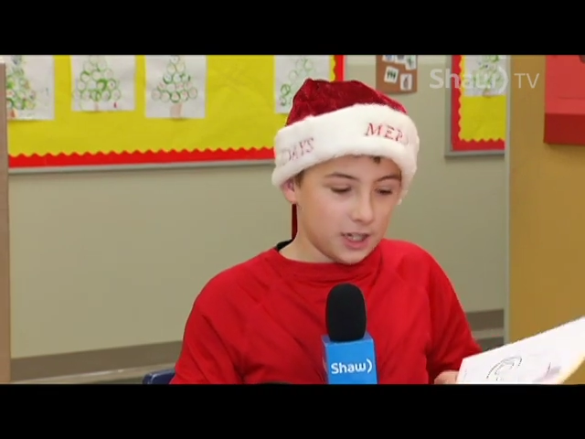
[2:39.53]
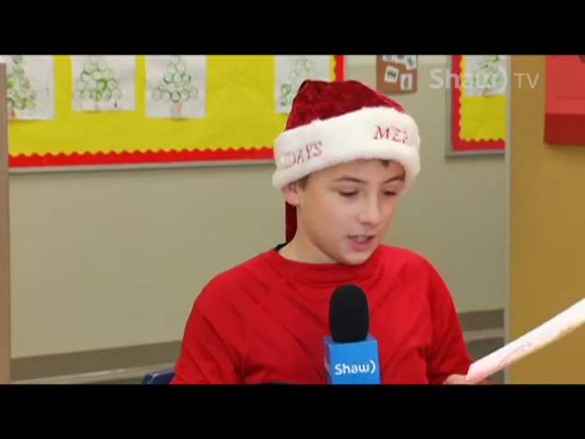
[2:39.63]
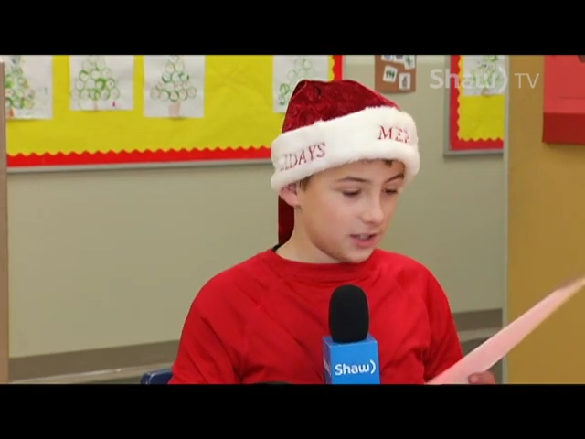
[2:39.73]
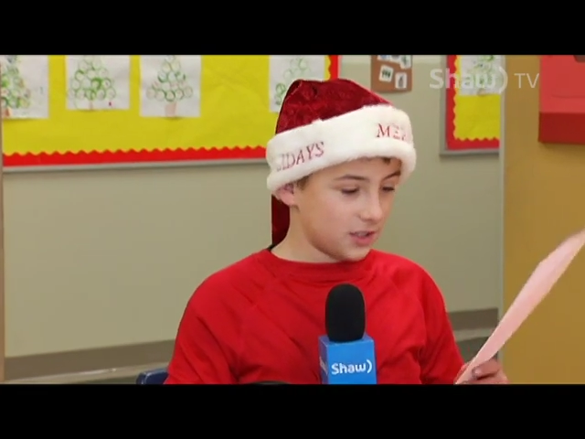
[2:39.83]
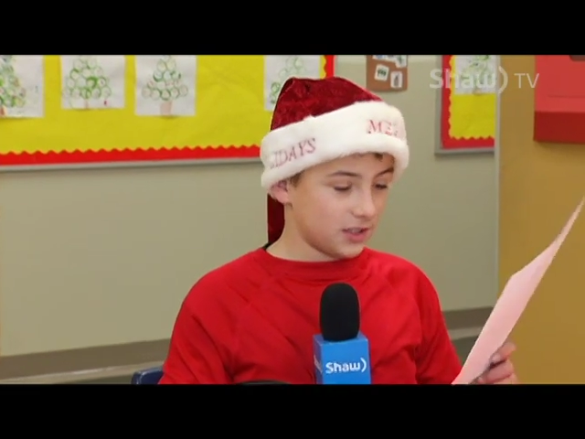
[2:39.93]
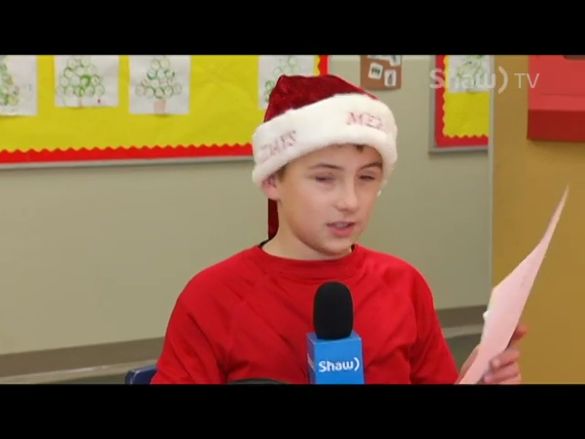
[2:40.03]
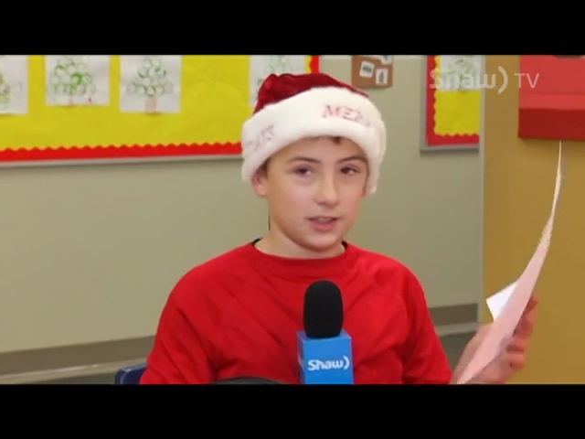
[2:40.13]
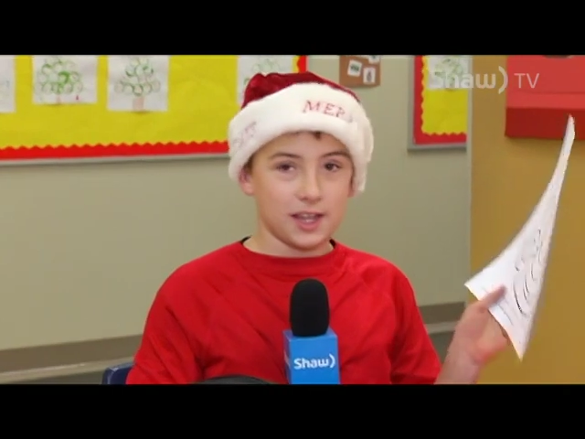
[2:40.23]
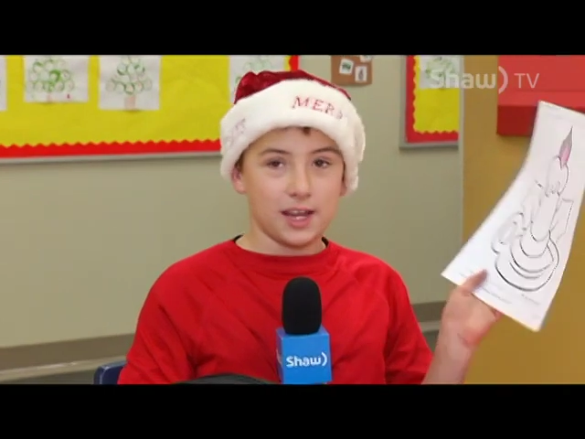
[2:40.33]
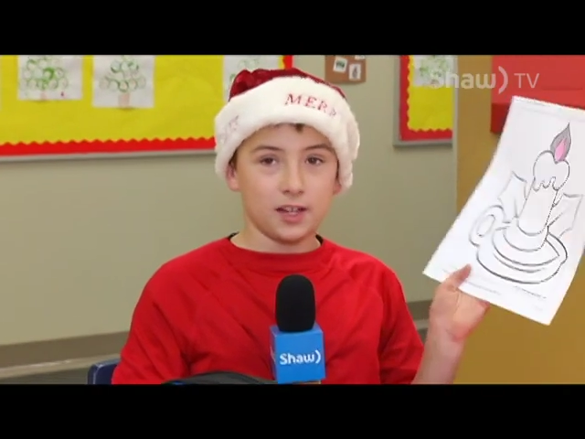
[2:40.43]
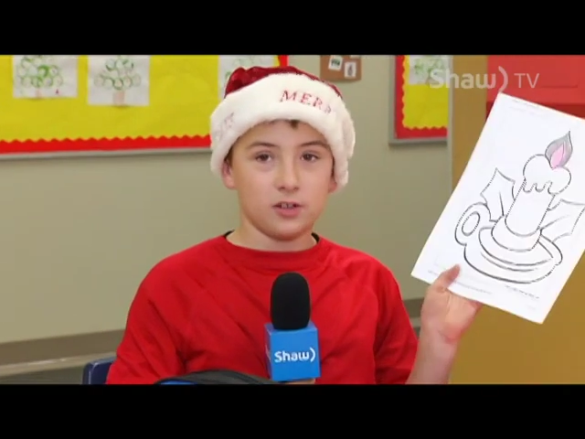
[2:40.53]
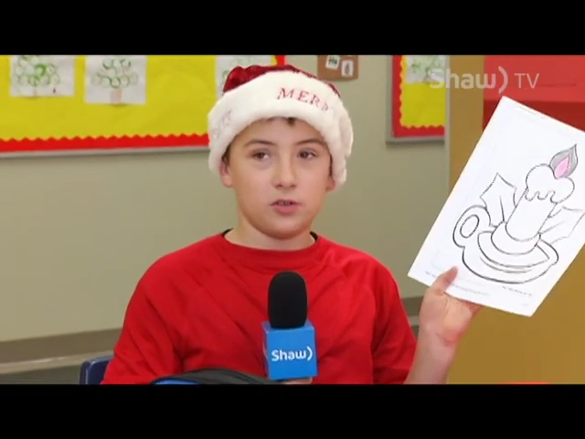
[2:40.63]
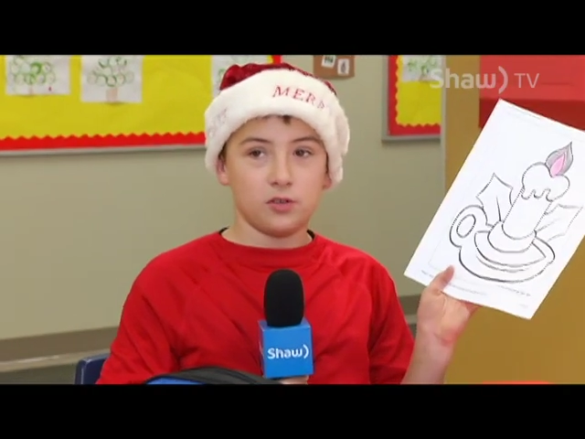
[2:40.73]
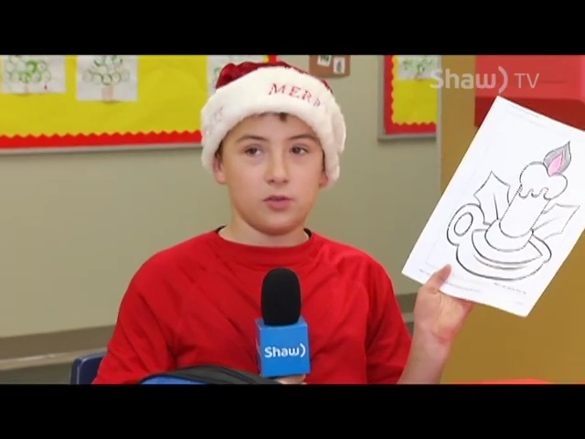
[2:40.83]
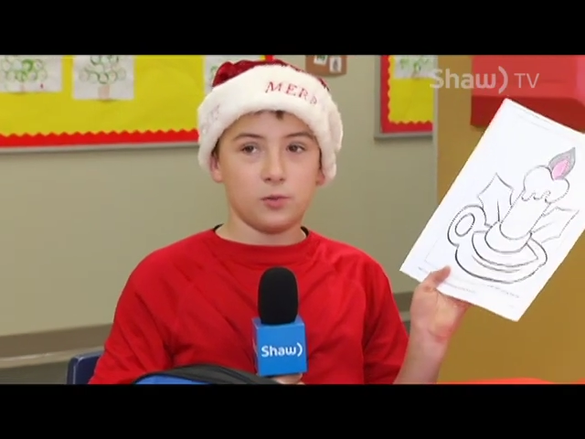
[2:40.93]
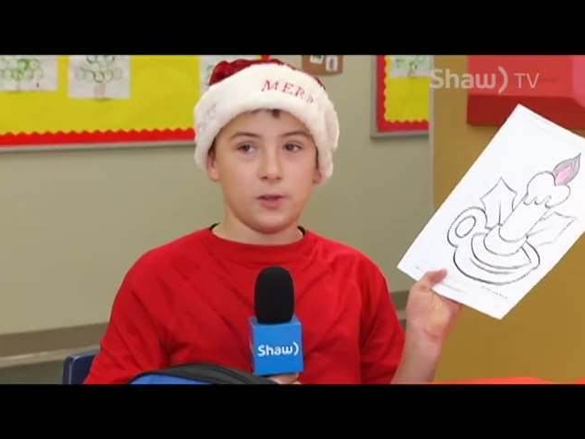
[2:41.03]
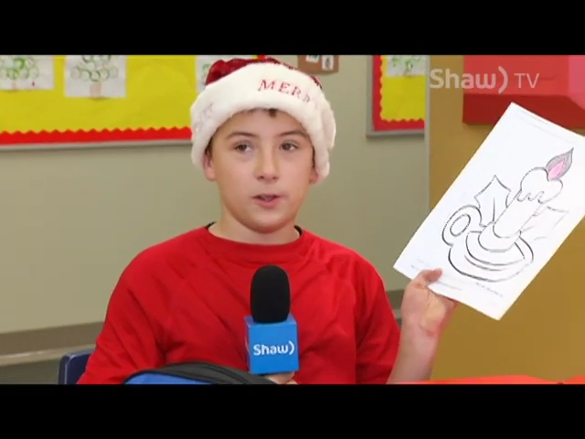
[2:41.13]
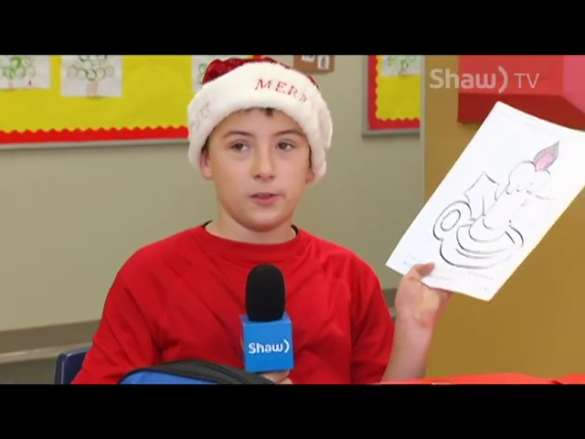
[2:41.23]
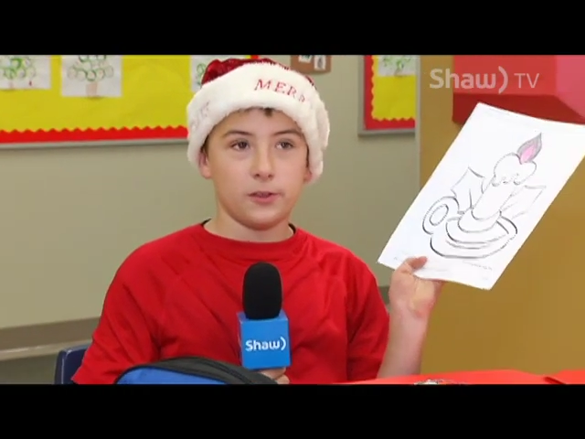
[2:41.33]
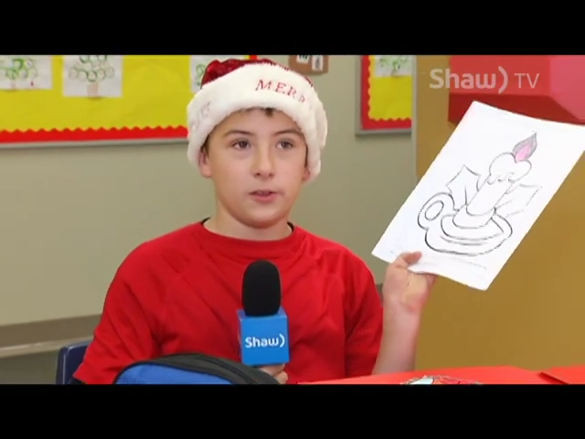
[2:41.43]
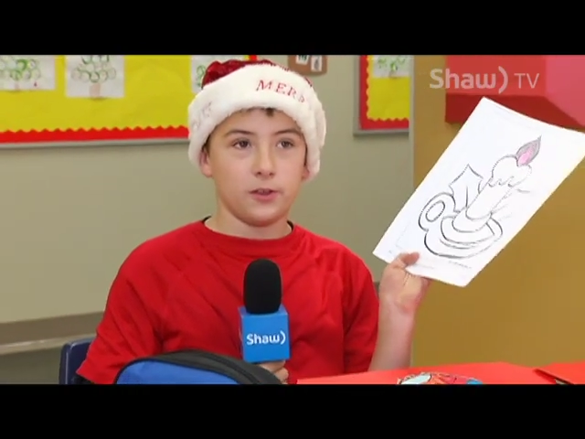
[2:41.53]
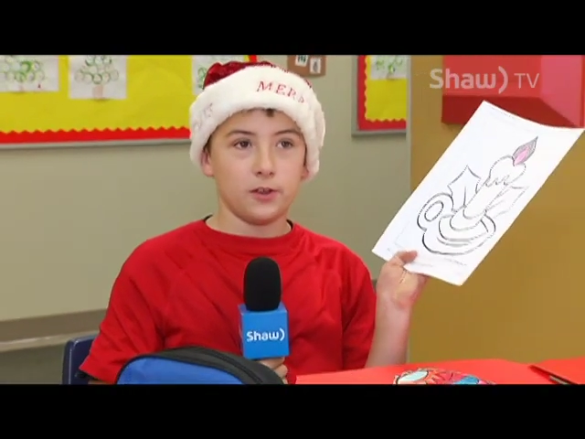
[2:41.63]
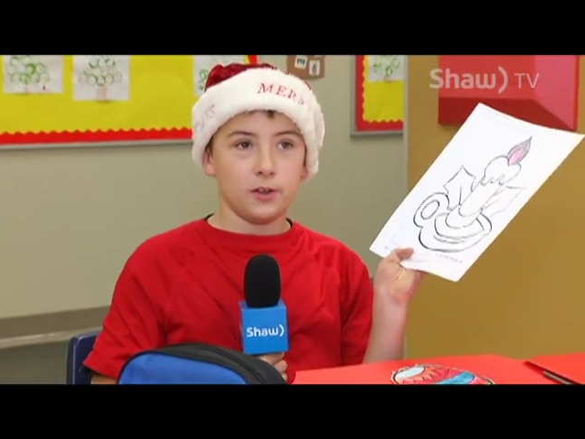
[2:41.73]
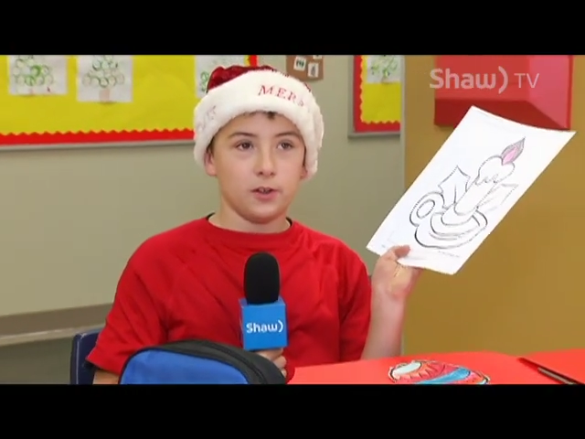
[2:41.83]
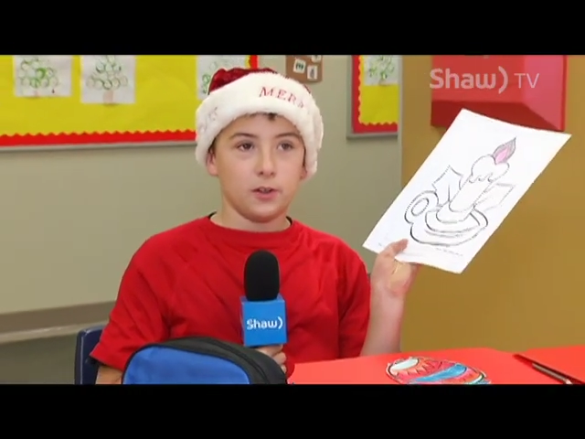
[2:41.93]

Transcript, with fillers: It's a candle with